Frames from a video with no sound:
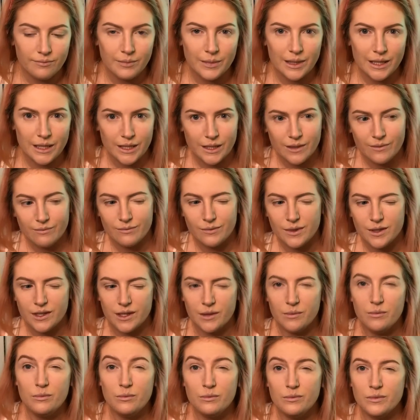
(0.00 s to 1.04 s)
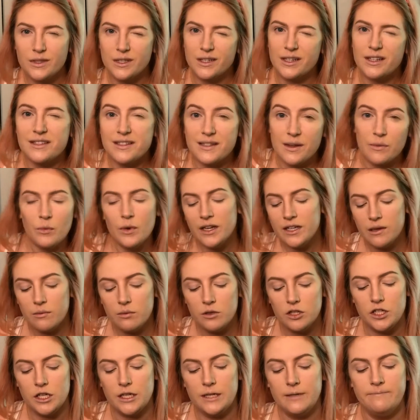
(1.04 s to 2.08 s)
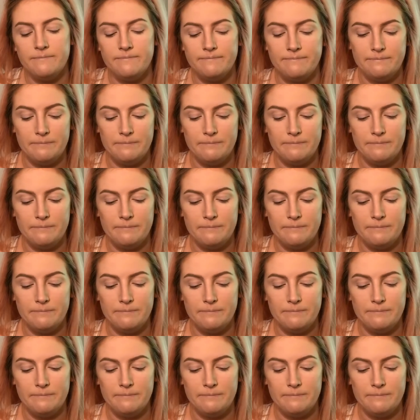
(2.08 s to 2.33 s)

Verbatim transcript: my somewhat double chin.